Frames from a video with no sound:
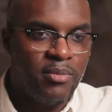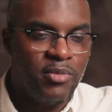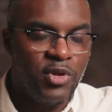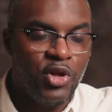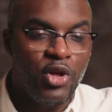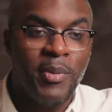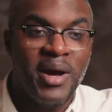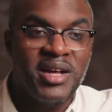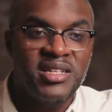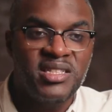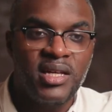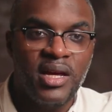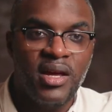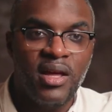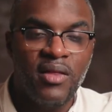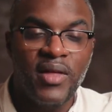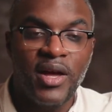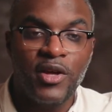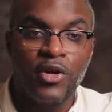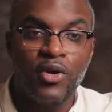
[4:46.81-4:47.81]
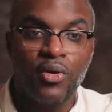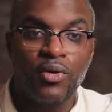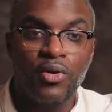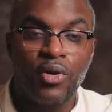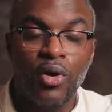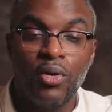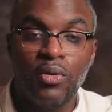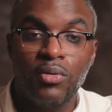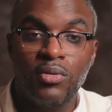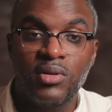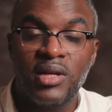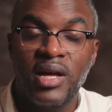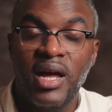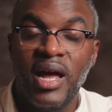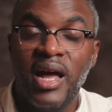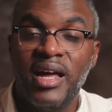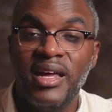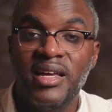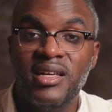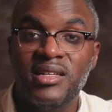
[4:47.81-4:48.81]
You might say that your gold
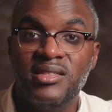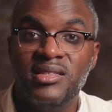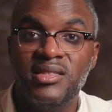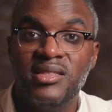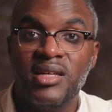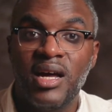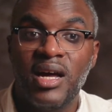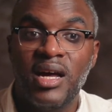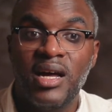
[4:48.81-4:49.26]
is